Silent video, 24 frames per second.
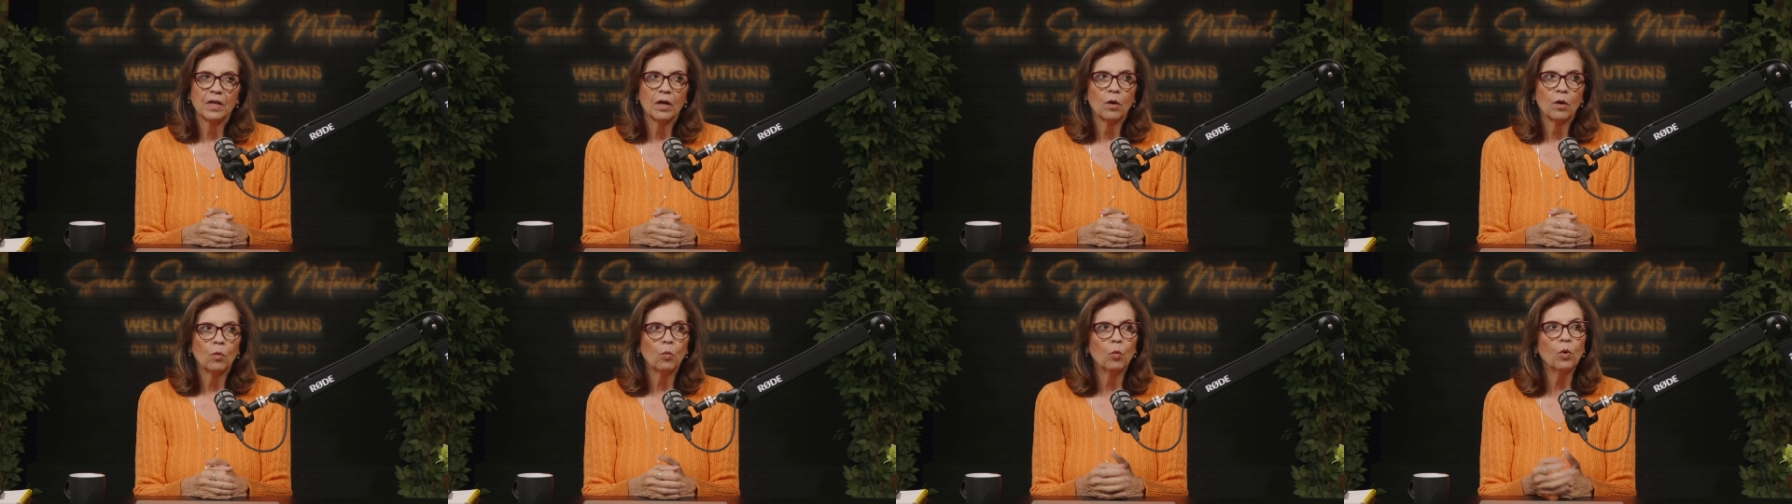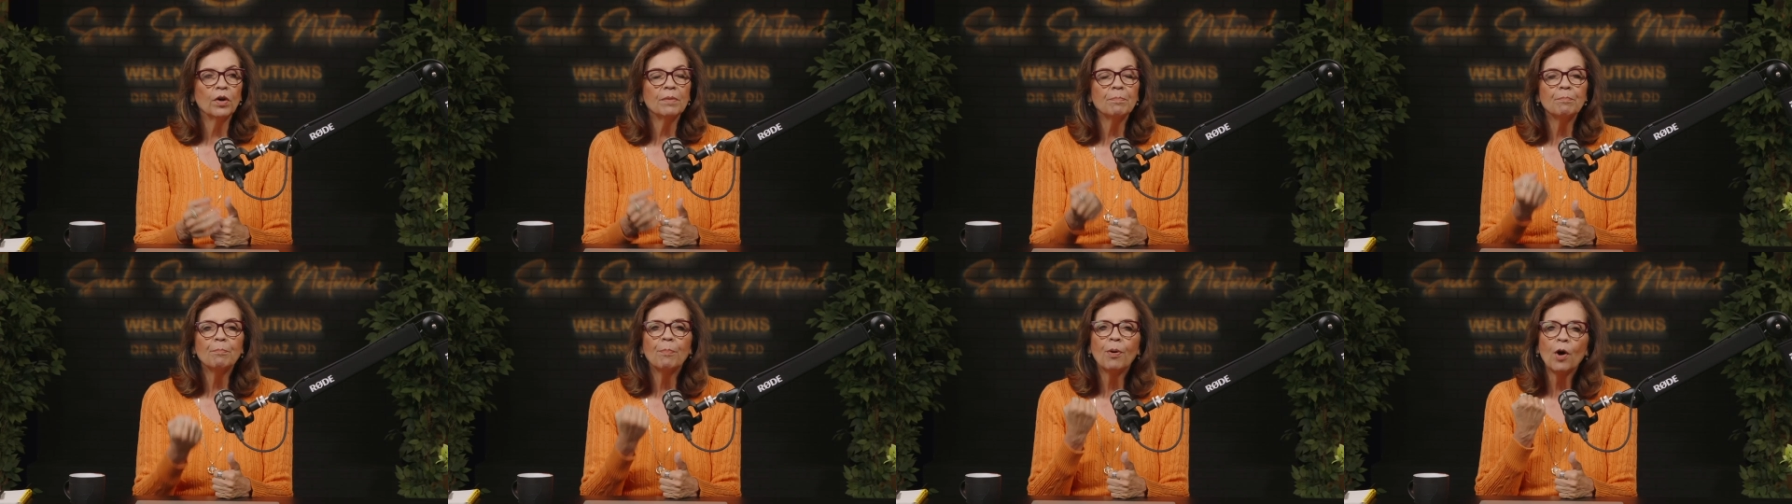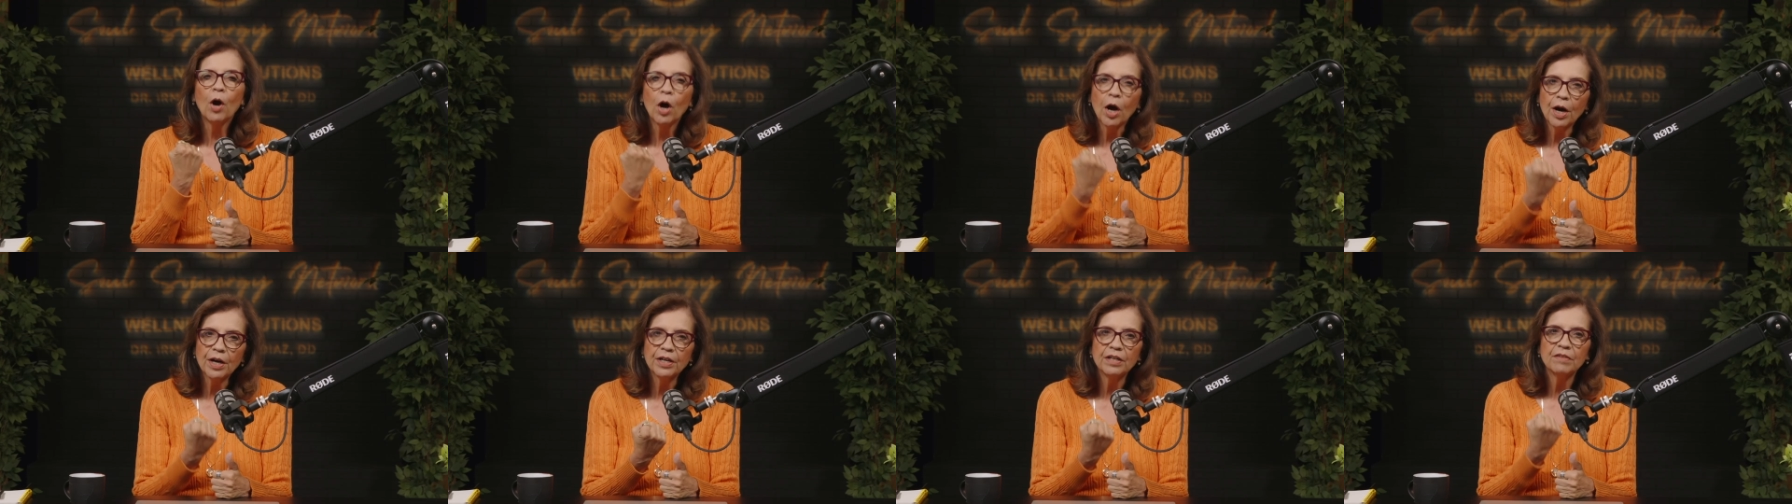What
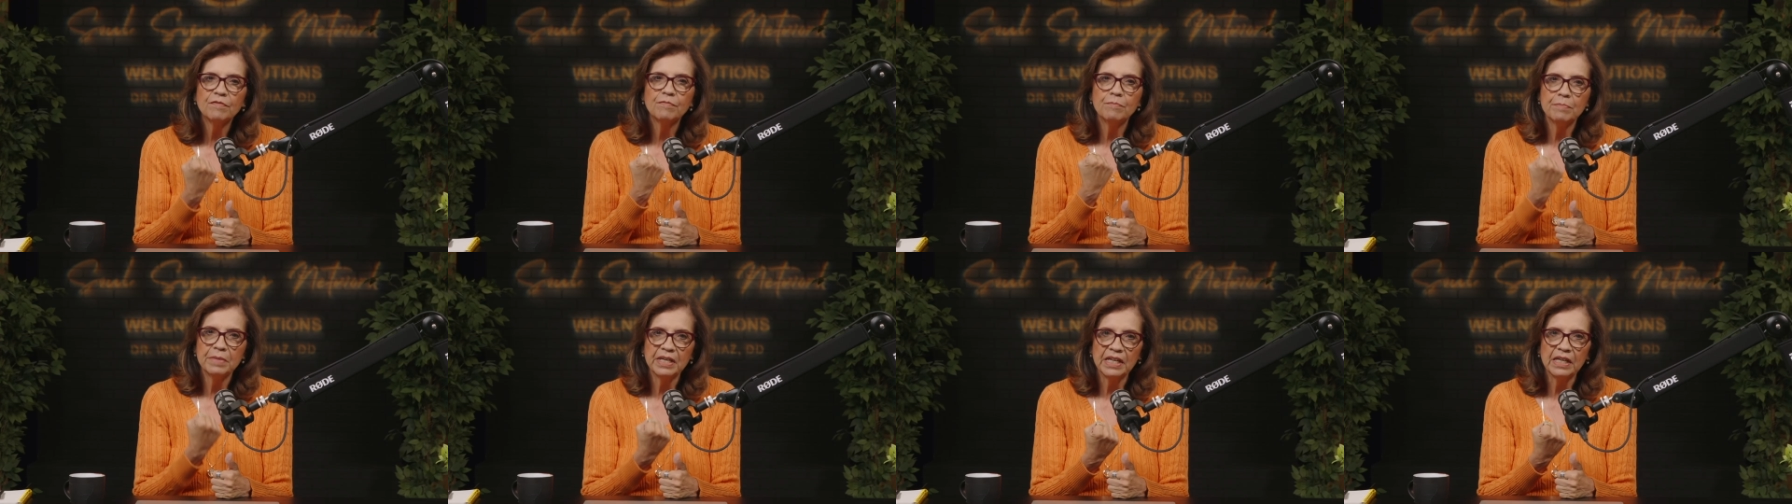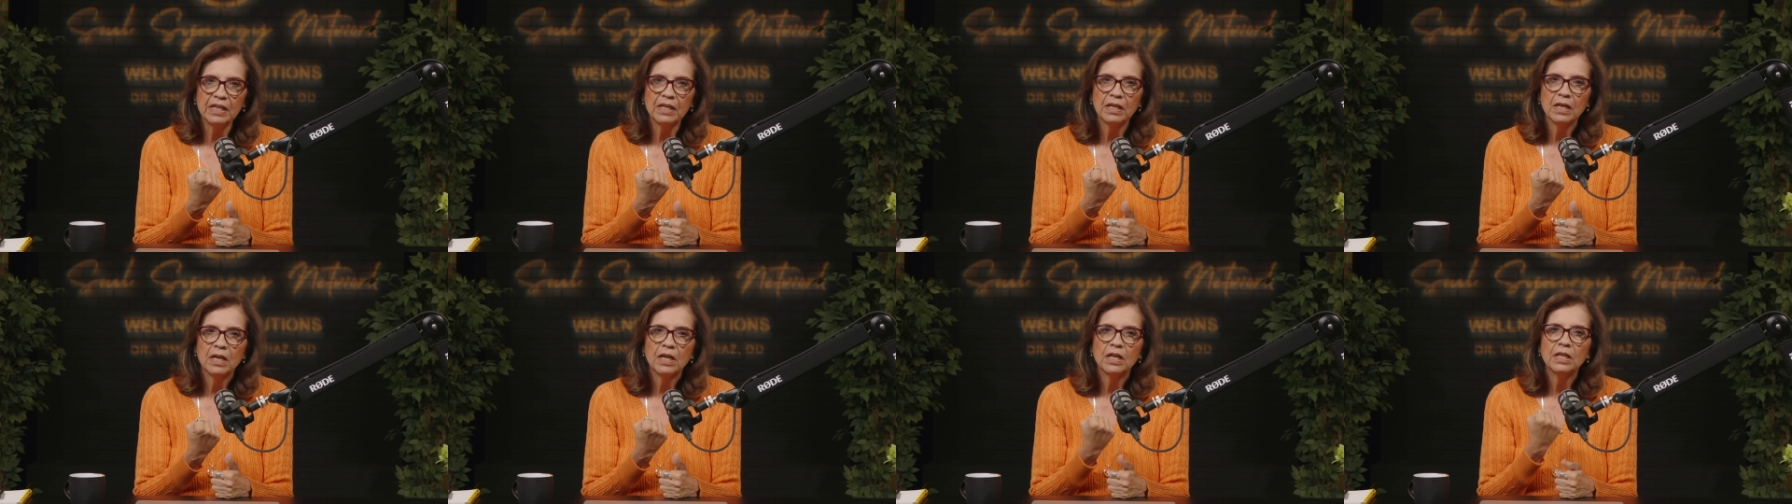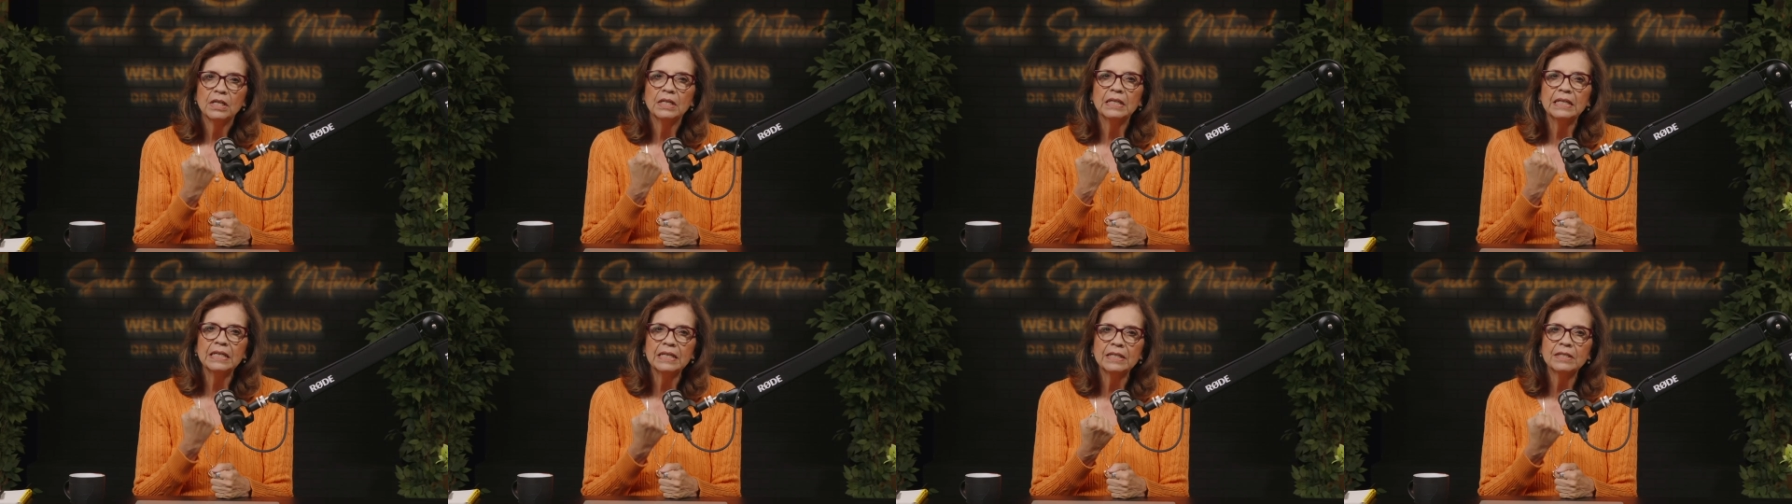part of me
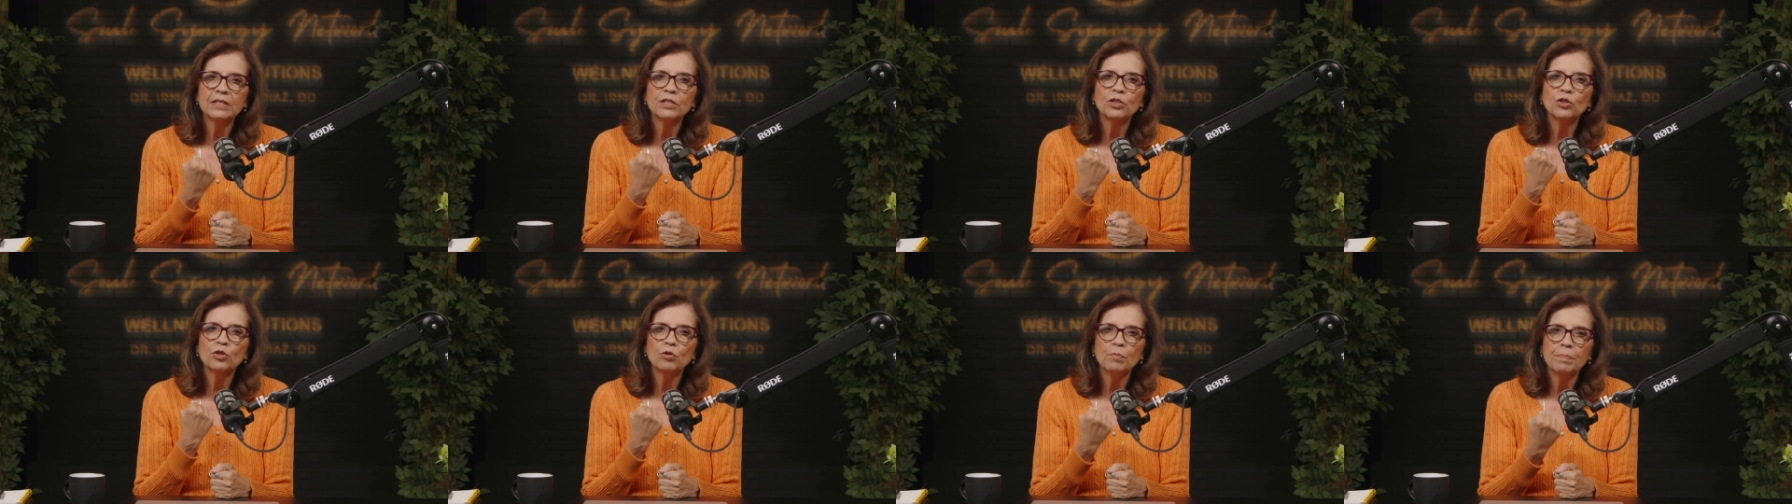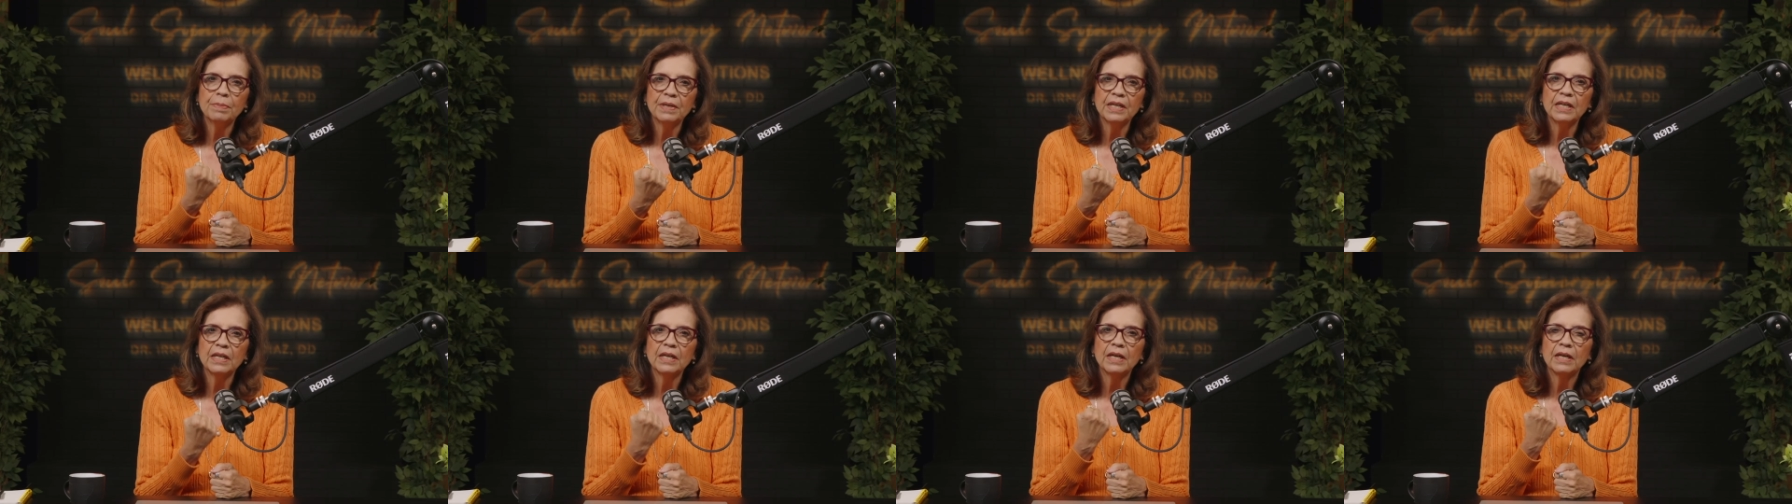needs to be